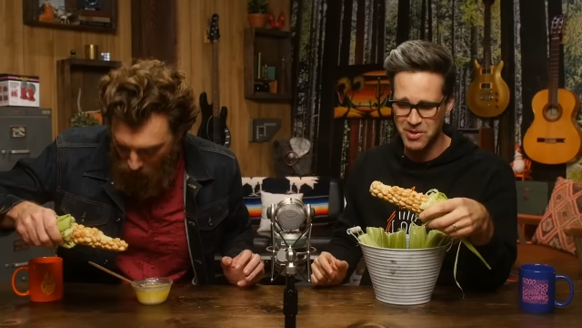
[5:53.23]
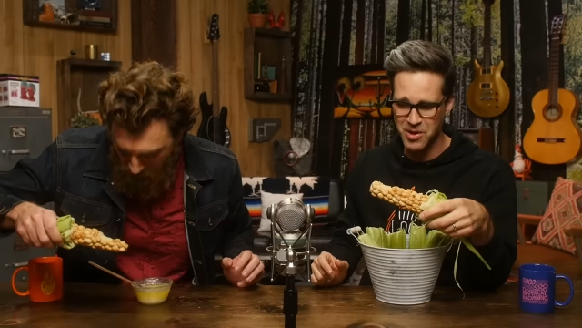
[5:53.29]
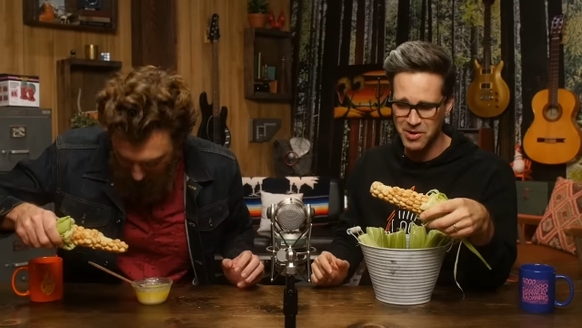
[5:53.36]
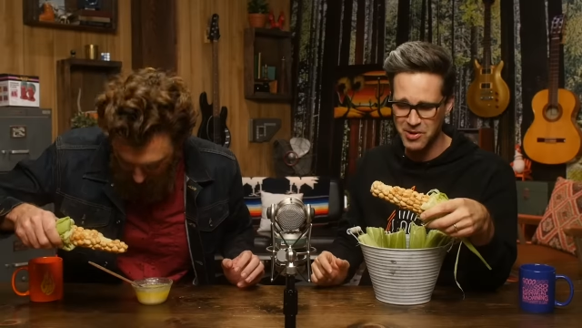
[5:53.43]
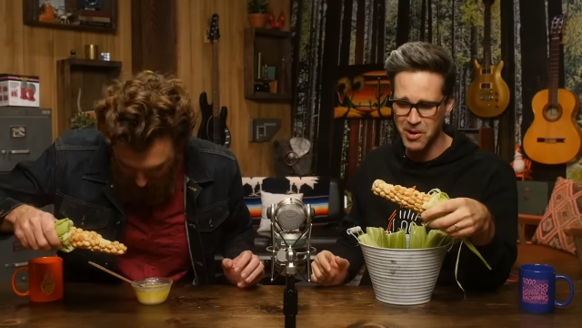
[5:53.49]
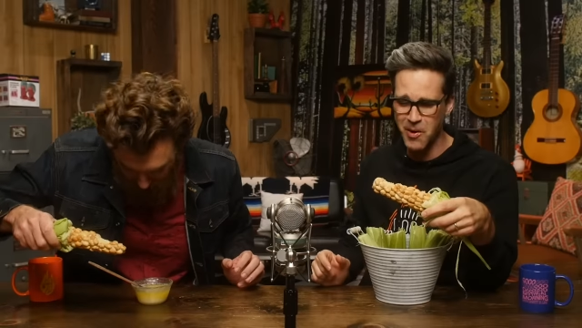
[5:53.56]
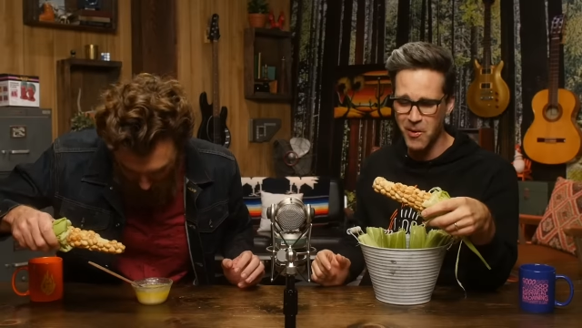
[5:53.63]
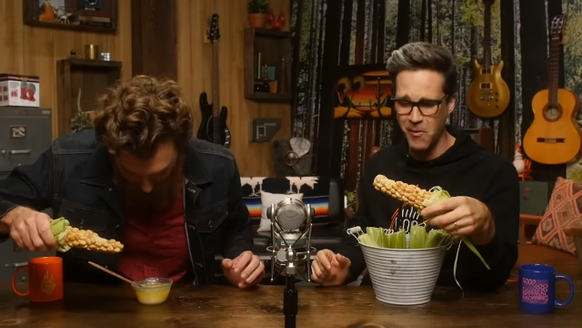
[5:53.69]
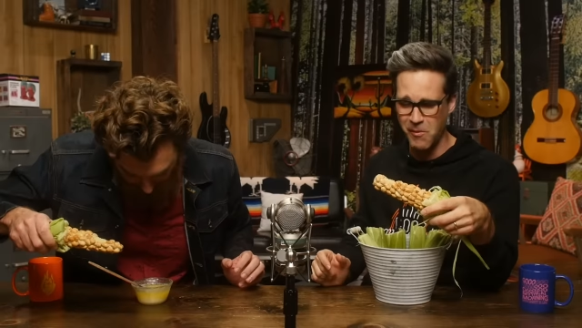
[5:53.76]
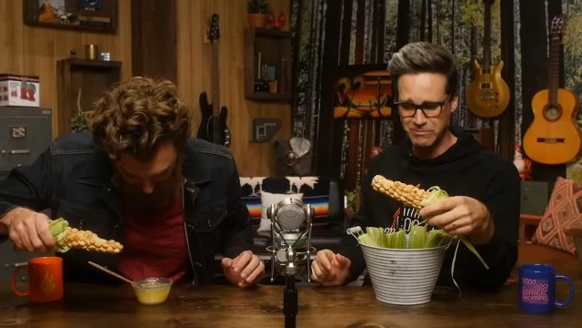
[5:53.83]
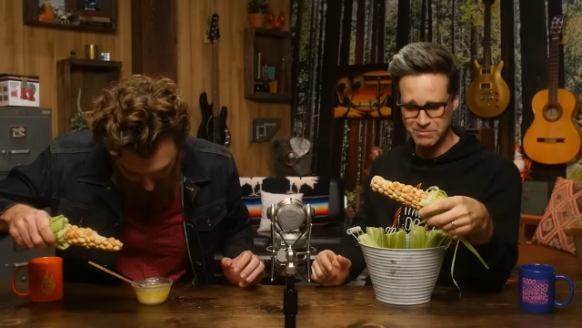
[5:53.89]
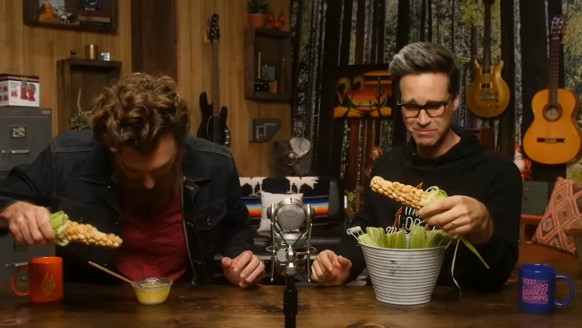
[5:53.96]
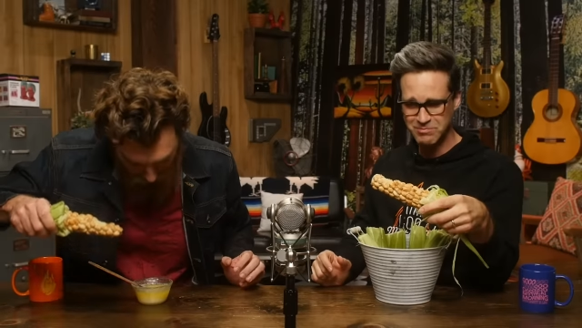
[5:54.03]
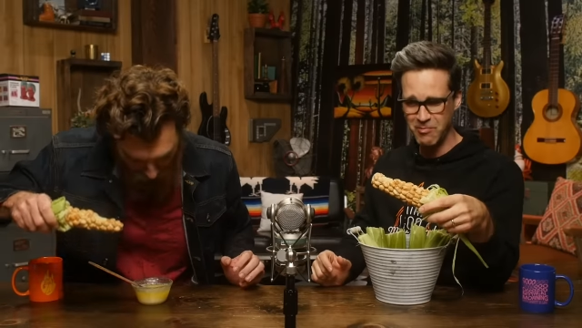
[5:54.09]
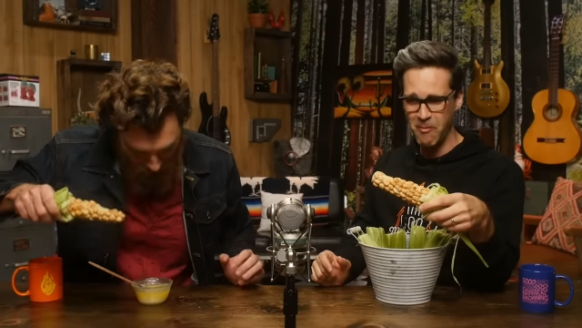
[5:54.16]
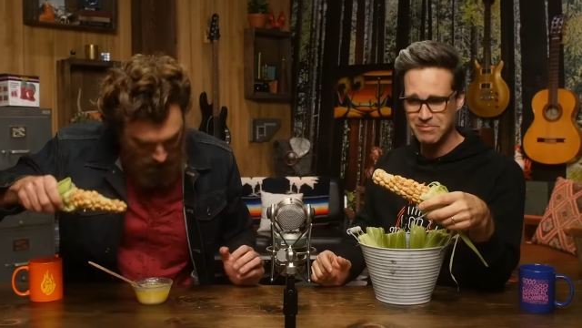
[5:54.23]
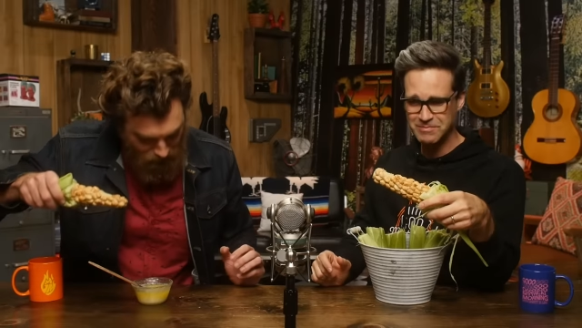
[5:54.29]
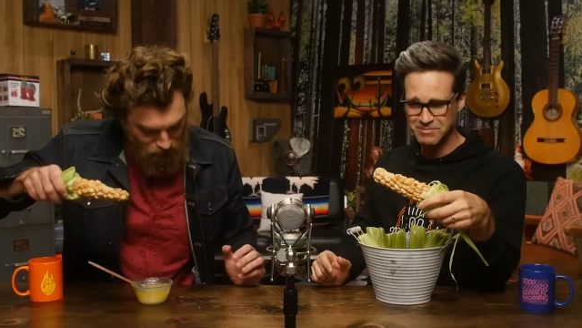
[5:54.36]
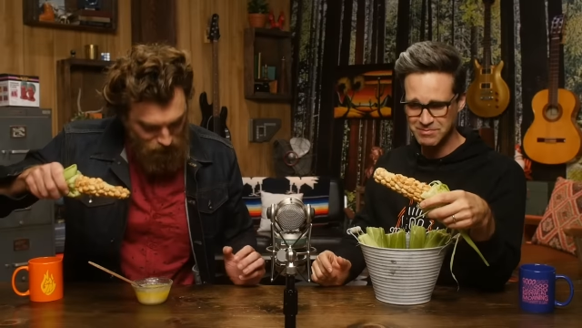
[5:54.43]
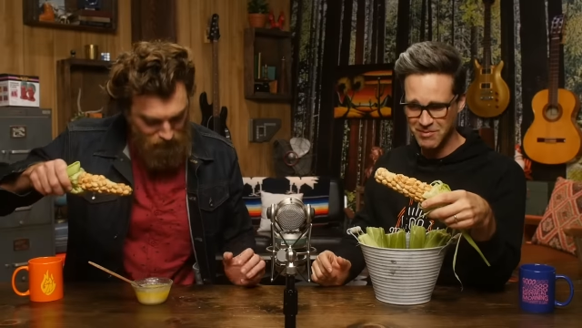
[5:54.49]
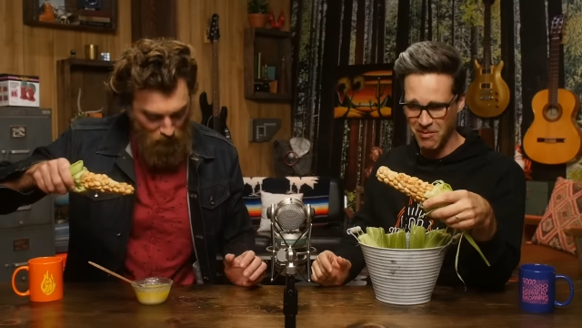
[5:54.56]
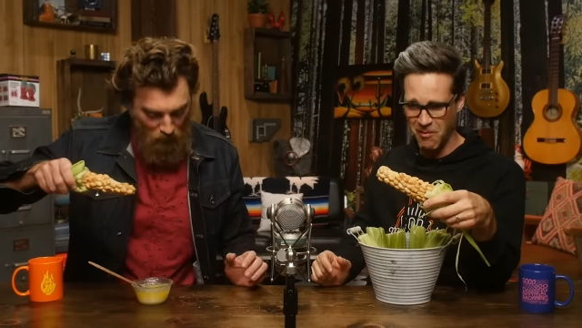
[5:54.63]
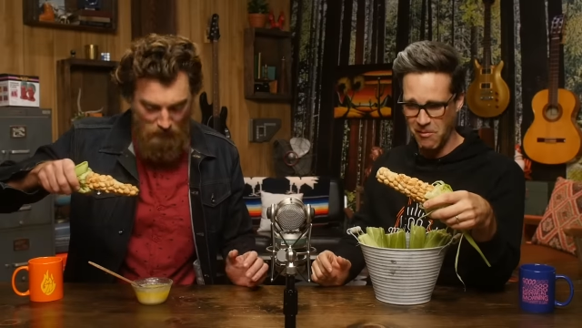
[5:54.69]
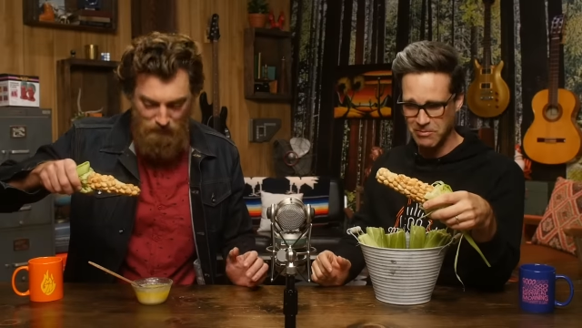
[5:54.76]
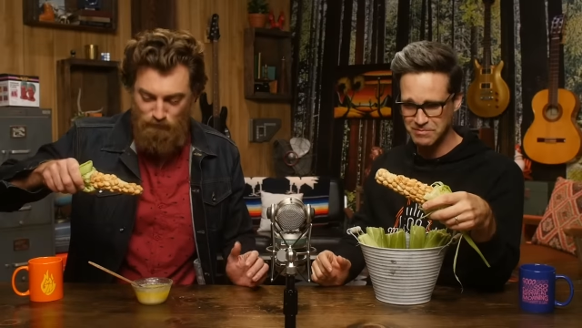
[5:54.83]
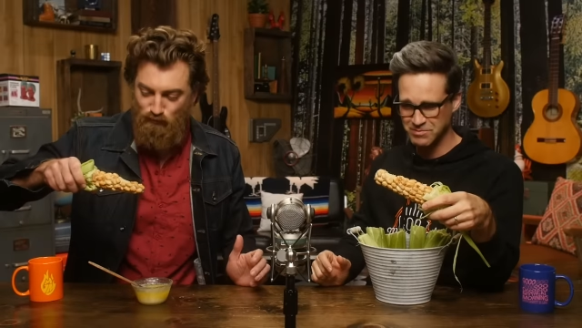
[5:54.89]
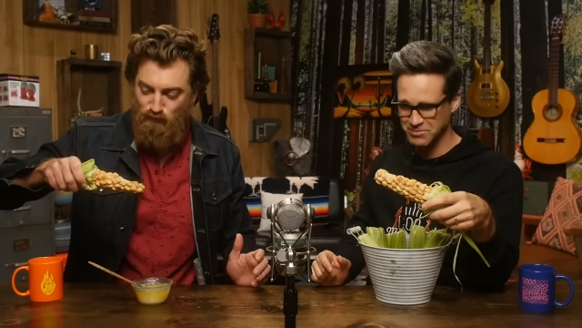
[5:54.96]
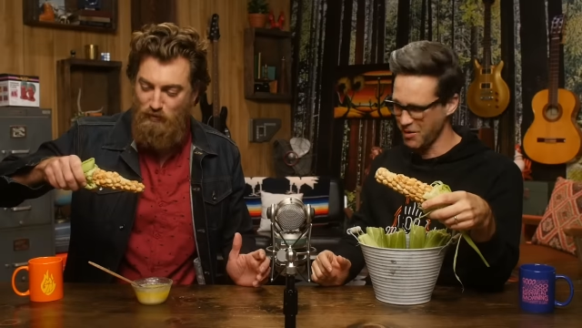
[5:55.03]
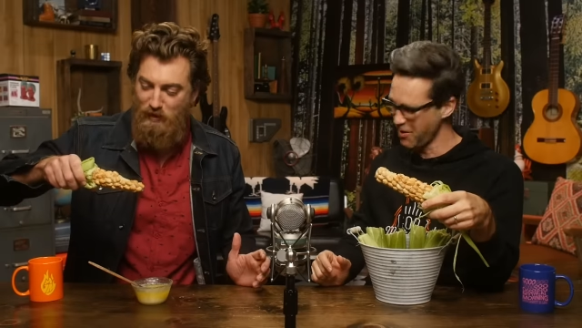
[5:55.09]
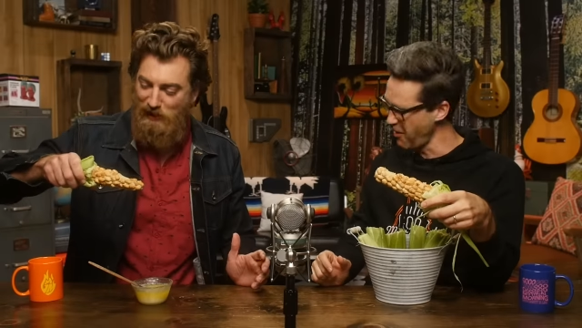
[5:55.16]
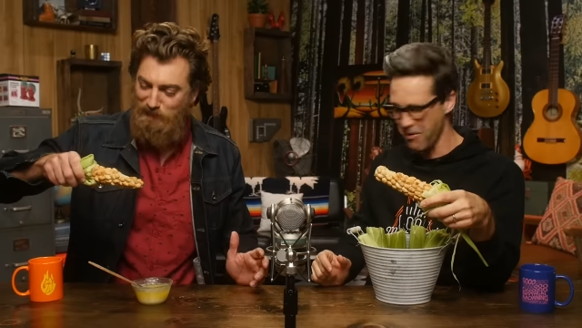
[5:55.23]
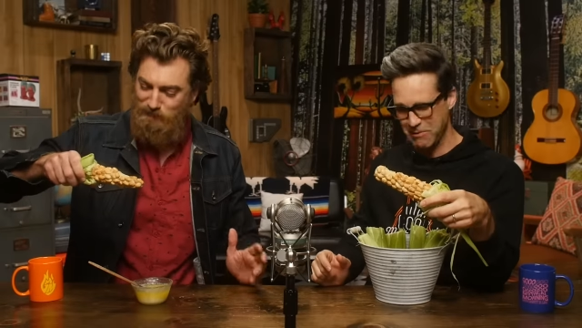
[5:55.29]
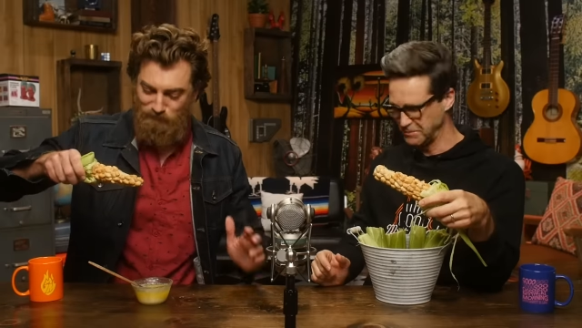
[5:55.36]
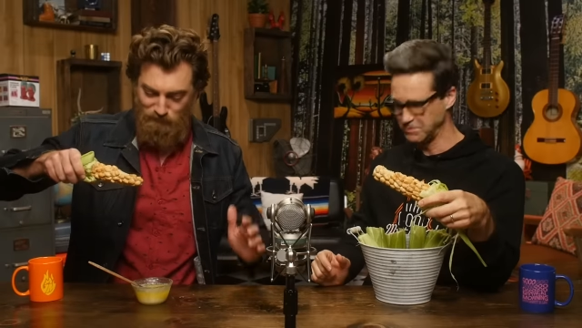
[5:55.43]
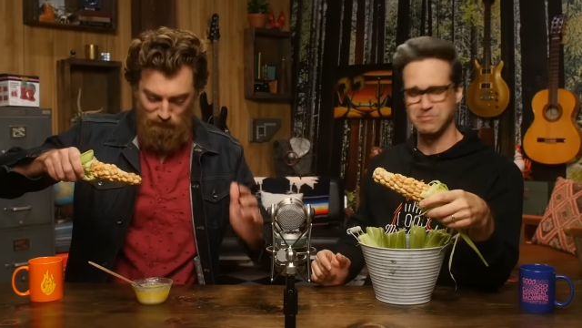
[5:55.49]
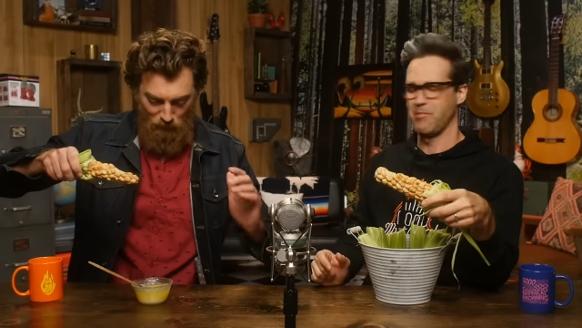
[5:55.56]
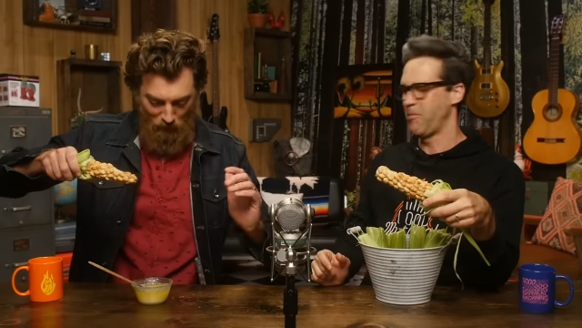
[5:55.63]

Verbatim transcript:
Speaker 1: Nicole. Do you like it? Uh,